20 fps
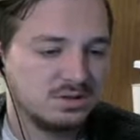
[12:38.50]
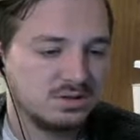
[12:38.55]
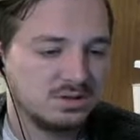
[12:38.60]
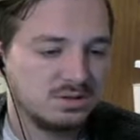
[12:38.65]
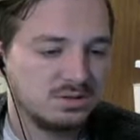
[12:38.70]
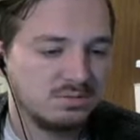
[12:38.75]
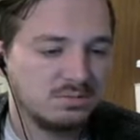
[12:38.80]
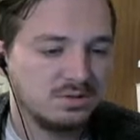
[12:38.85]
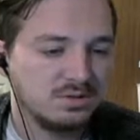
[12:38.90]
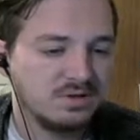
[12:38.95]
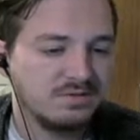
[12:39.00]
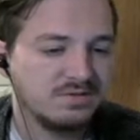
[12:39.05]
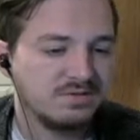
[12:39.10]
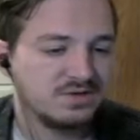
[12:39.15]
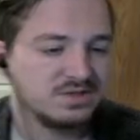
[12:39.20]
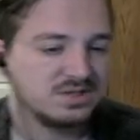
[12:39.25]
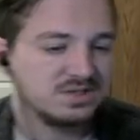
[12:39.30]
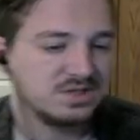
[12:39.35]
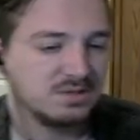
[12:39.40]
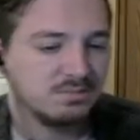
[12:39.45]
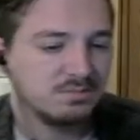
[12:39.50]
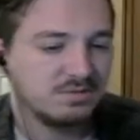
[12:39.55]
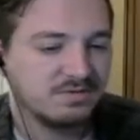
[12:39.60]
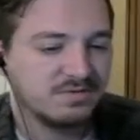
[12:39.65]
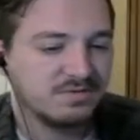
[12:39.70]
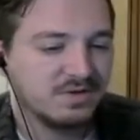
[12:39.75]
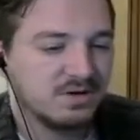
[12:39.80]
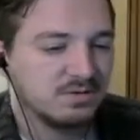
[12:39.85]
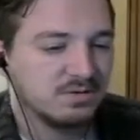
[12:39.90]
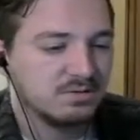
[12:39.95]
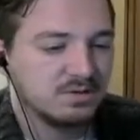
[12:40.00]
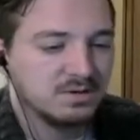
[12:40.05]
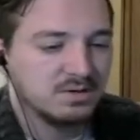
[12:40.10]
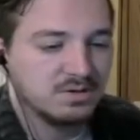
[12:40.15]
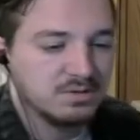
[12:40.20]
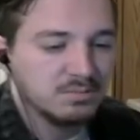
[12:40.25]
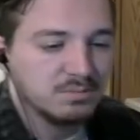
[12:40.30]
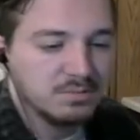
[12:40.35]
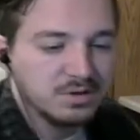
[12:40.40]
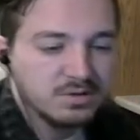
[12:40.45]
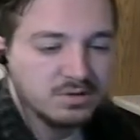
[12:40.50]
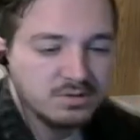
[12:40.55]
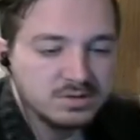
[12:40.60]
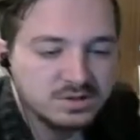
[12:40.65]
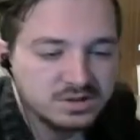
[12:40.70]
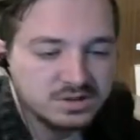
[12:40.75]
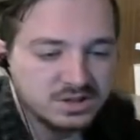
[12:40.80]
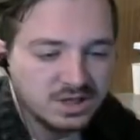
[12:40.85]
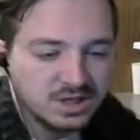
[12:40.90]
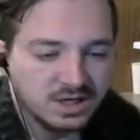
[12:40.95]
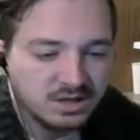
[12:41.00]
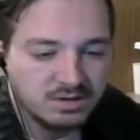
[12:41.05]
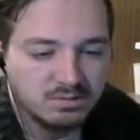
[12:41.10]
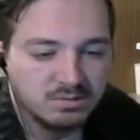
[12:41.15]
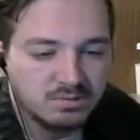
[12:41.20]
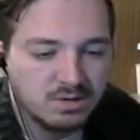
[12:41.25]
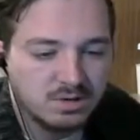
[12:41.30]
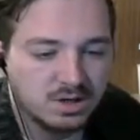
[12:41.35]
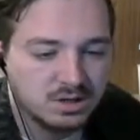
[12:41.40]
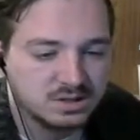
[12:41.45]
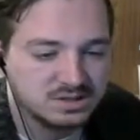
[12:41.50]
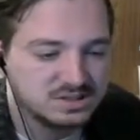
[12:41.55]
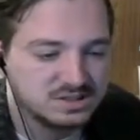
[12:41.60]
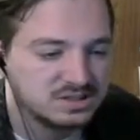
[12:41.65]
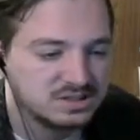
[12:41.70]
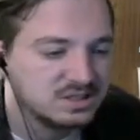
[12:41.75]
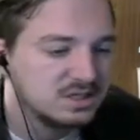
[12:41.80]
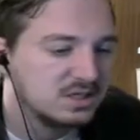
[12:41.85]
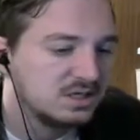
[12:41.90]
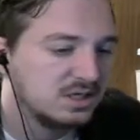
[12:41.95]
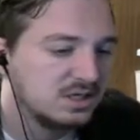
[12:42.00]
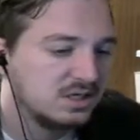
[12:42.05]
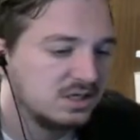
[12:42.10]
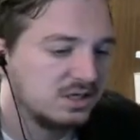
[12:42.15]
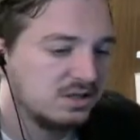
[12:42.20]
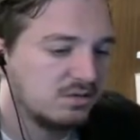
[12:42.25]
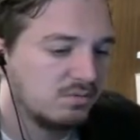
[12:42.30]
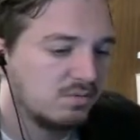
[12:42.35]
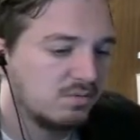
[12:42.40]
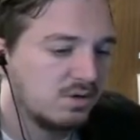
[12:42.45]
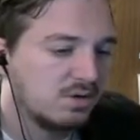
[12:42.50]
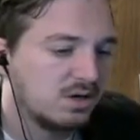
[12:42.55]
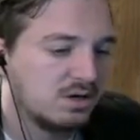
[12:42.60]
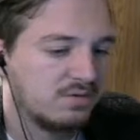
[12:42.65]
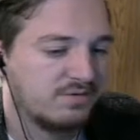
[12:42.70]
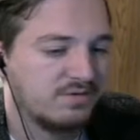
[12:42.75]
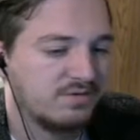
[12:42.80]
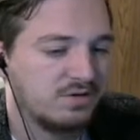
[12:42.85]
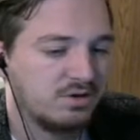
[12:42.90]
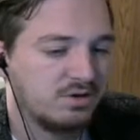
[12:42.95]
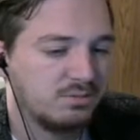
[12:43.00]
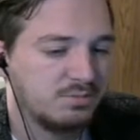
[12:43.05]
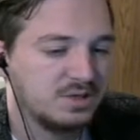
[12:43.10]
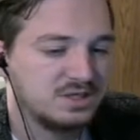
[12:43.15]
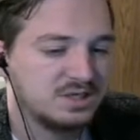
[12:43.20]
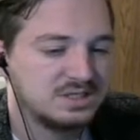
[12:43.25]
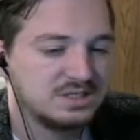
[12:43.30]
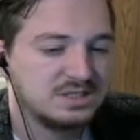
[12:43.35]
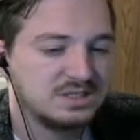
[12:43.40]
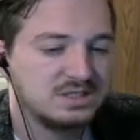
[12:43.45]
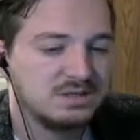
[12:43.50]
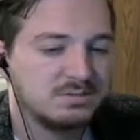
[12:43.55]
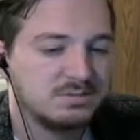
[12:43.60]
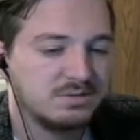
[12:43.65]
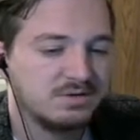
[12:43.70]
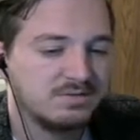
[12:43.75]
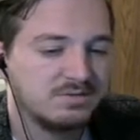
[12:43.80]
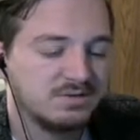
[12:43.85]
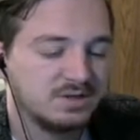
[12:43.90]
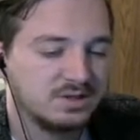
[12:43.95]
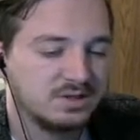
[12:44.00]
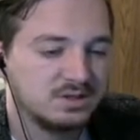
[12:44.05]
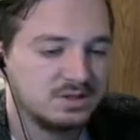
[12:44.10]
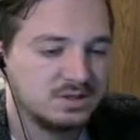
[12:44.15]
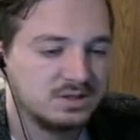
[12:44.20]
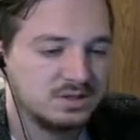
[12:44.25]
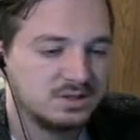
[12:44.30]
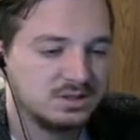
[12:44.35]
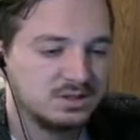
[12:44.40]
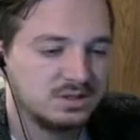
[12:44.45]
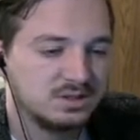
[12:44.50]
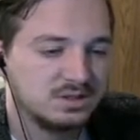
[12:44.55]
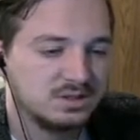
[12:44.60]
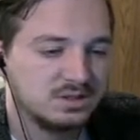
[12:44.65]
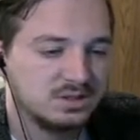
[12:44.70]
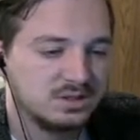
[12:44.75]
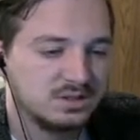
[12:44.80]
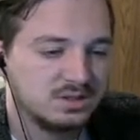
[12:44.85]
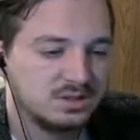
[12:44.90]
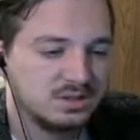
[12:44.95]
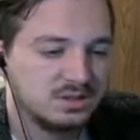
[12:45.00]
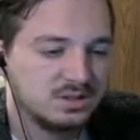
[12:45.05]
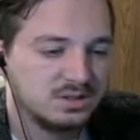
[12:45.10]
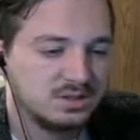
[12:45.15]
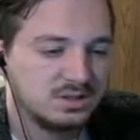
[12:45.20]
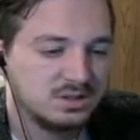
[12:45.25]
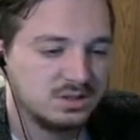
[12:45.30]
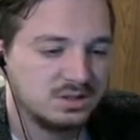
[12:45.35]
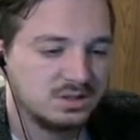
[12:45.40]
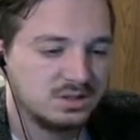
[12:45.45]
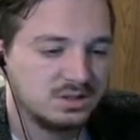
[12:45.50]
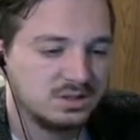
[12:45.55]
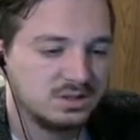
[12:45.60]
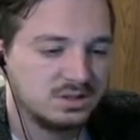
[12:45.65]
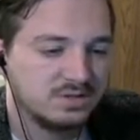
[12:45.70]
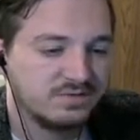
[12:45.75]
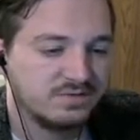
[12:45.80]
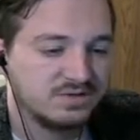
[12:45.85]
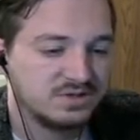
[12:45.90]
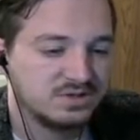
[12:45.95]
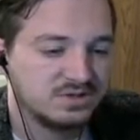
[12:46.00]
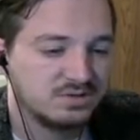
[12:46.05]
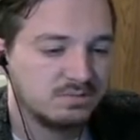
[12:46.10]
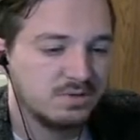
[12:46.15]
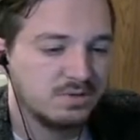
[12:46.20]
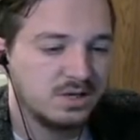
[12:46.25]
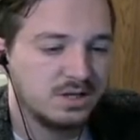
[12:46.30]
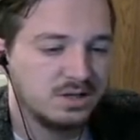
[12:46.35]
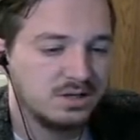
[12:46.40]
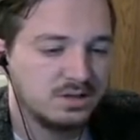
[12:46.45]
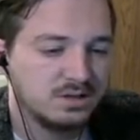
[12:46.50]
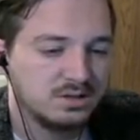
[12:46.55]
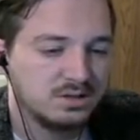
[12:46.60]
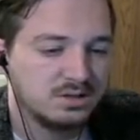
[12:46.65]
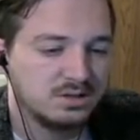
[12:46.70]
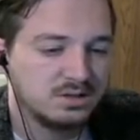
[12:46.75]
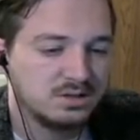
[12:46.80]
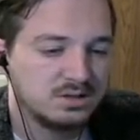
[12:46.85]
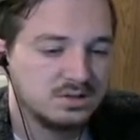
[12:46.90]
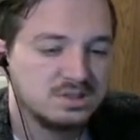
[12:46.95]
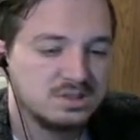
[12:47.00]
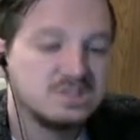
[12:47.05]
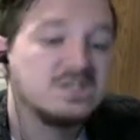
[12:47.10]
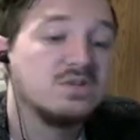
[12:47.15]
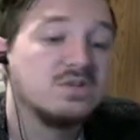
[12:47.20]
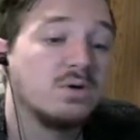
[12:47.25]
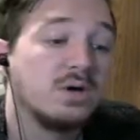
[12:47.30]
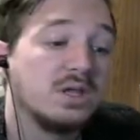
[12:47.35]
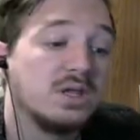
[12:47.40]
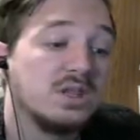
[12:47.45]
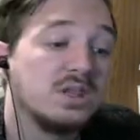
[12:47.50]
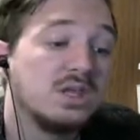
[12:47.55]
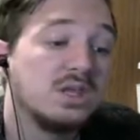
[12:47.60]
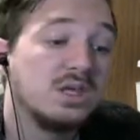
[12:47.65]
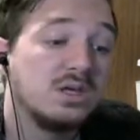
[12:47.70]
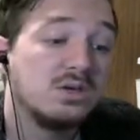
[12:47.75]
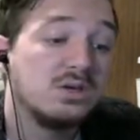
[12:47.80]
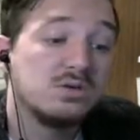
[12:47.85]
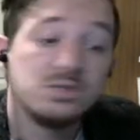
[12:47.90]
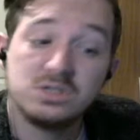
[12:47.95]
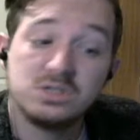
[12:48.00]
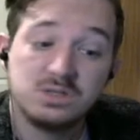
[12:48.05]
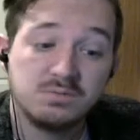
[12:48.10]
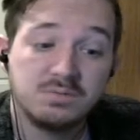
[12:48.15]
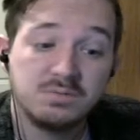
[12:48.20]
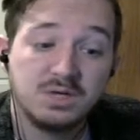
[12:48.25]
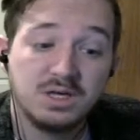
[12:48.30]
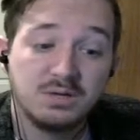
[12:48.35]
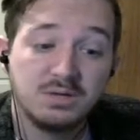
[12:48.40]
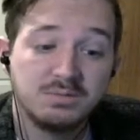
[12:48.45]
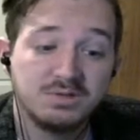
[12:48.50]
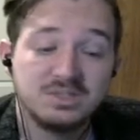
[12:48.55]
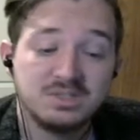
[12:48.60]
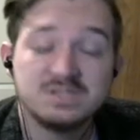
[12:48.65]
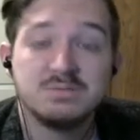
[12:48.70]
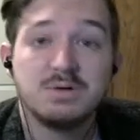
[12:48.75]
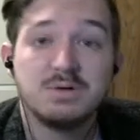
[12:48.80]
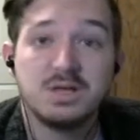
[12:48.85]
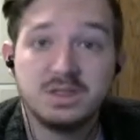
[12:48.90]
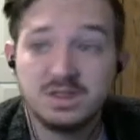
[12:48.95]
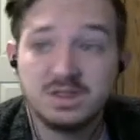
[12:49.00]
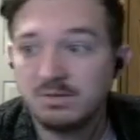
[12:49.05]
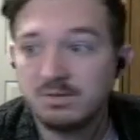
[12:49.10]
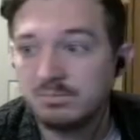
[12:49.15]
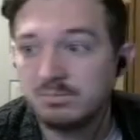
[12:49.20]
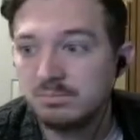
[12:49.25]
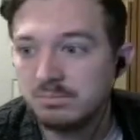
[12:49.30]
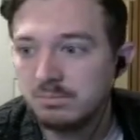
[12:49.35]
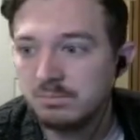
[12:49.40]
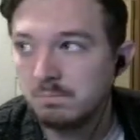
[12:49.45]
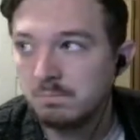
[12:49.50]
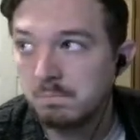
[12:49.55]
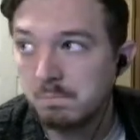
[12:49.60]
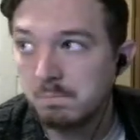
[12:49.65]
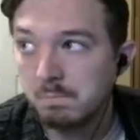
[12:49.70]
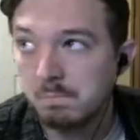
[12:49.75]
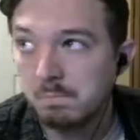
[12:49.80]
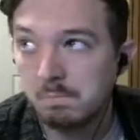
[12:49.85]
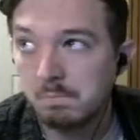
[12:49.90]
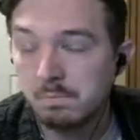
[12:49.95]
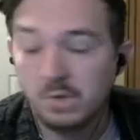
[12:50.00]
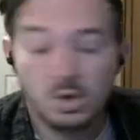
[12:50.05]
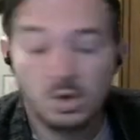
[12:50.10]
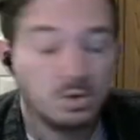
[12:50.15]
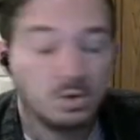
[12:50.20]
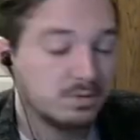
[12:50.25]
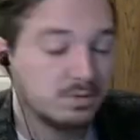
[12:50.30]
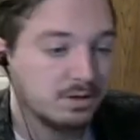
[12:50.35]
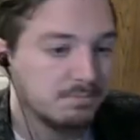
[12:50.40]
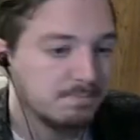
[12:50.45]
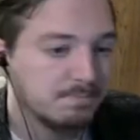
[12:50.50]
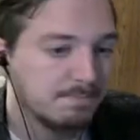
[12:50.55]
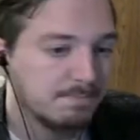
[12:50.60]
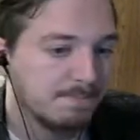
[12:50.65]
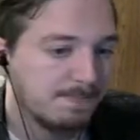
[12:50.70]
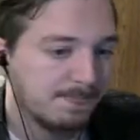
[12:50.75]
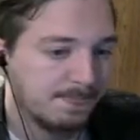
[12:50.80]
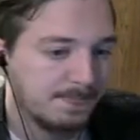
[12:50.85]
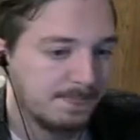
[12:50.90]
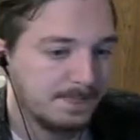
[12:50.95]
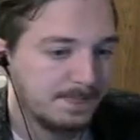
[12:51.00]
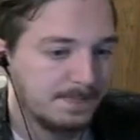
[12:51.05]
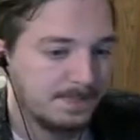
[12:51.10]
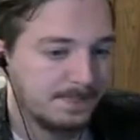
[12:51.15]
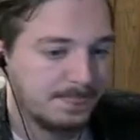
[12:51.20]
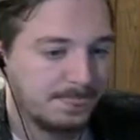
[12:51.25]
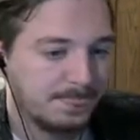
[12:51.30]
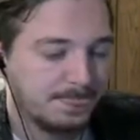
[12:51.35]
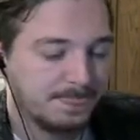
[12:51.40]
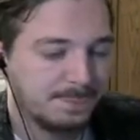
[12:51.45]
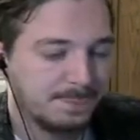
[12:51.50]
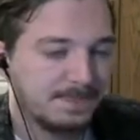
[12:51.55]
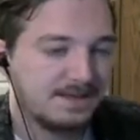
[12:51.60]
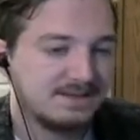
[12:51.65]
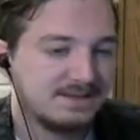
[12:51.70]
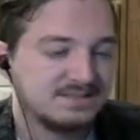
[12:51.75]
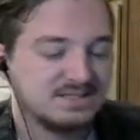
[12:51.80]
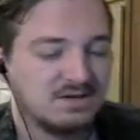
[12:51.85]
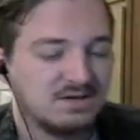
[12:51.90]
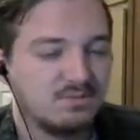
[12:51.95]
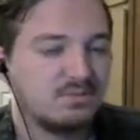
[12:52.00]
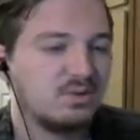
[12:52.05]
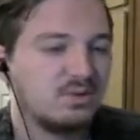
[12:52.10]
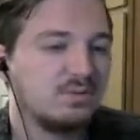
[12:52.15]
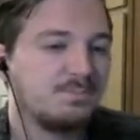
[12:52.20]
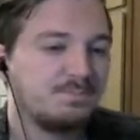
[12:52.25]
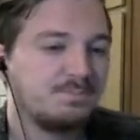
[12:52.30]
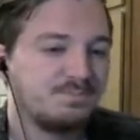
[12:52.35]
The reekfish can be found near the mother and child rocks in the waterfall basin near my village. The fish are red, so I think you should be able to spot them. Okay. That's helpful.